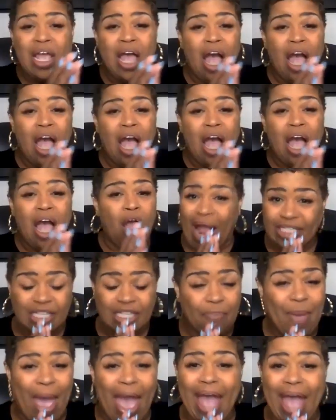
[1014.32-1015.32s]
of a
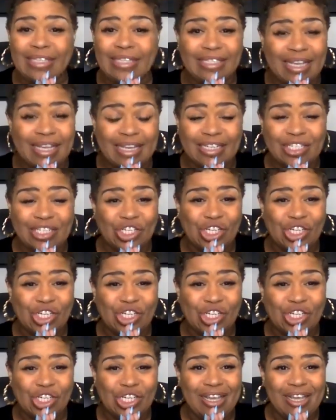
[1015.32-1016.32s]
rites of
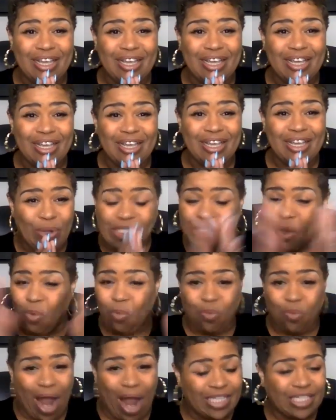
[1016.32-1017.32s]
passage. You know,
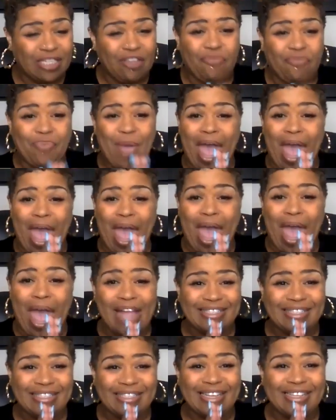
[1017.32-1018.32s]
it's a rites of
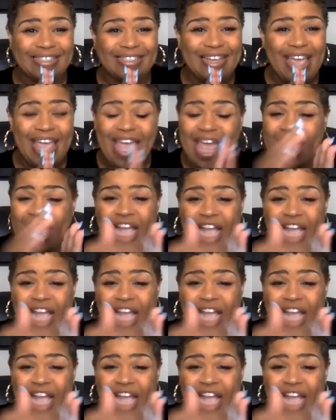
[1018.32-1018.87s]
passage.